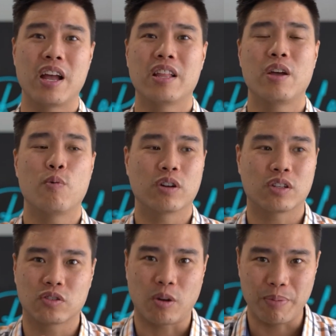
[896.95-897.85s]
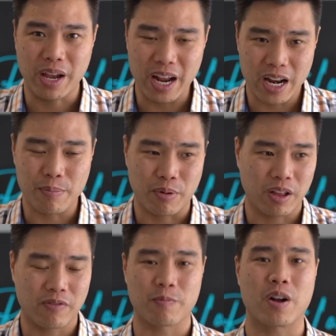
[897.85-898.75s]
They want to stop anybody
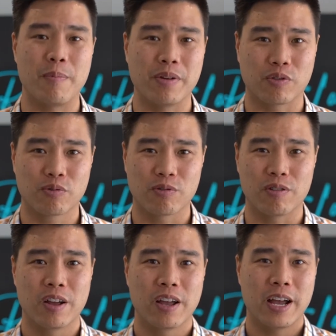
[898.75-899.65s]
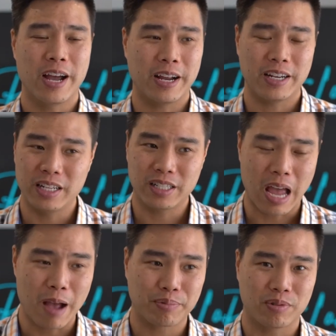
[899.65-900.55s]
from coming through. And it's
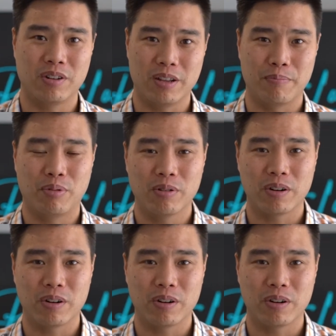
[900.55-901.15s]
absolutely important